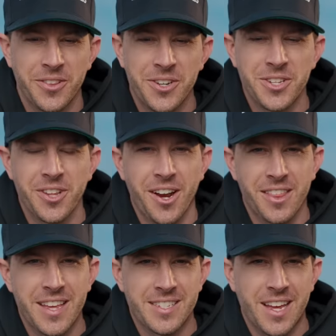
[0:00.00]
there's a lot
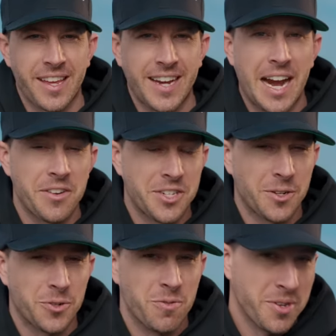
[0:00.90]
of things that like I reach
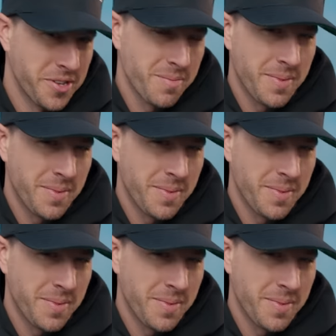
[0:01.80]
out to Emelia